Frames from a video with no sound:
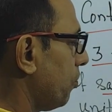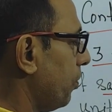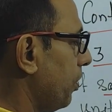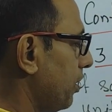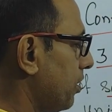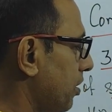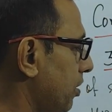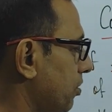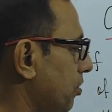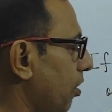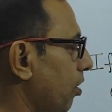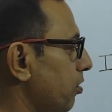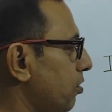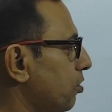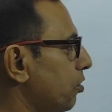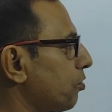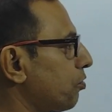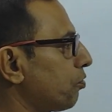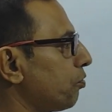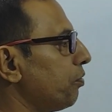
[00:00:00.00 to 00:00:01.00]
which is
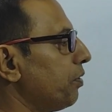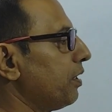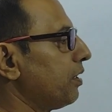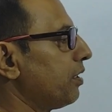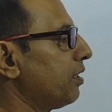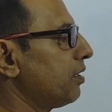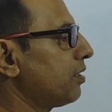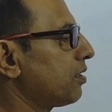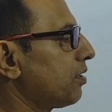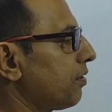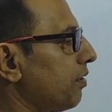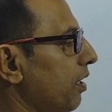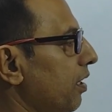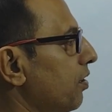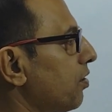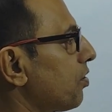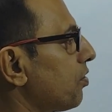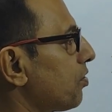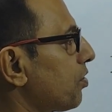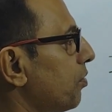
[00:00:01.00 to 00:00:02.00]
also true with this
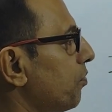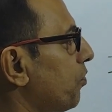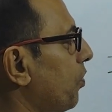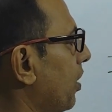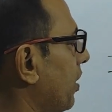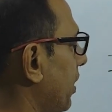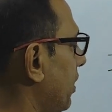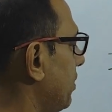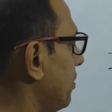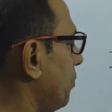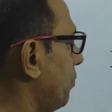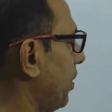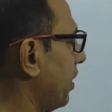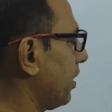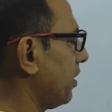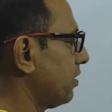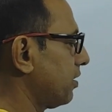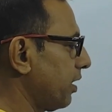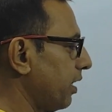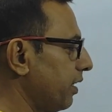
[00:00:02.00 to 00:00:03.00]
relationship what
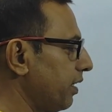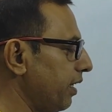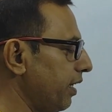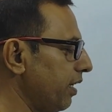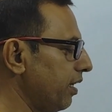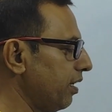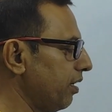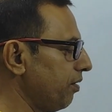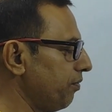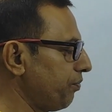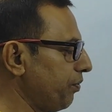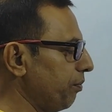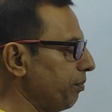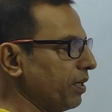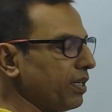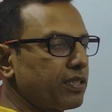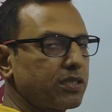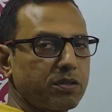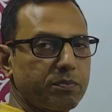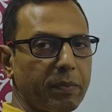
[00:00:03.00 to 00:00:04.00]
I said a few
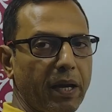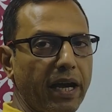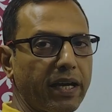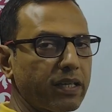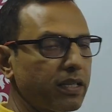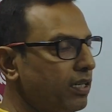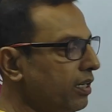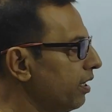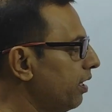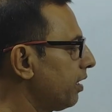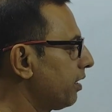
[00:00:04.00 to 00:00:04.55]
minutes back,